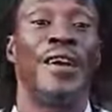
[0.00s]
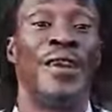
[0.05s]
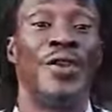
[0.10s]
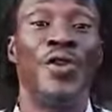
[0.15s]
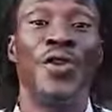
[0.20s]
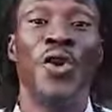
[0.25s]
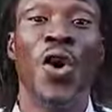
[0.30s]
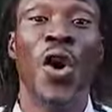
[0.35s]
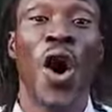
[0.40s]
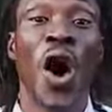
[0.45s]

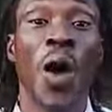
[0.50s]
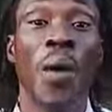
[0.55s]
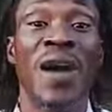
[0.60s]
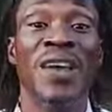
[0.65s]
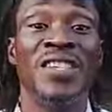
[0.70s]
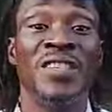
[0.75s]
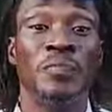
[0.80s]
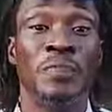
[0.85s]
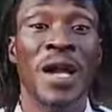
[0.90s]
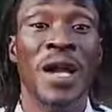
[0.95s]
you will
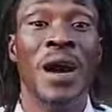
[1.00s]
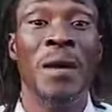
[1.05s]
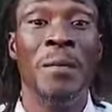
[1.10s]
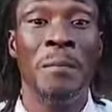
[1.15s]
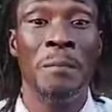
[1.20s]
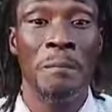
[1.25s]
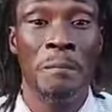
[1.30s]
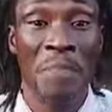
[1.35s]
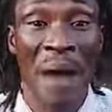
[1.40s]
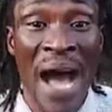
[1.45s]
always
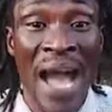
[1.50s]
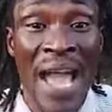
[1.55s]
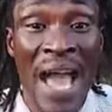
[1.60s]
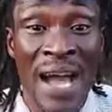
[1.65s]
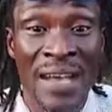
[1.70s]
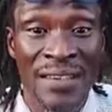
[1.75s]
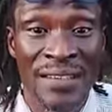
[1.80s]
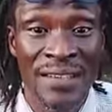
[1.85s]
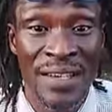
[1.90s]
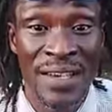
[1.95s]
become
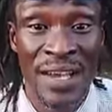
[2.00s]
biased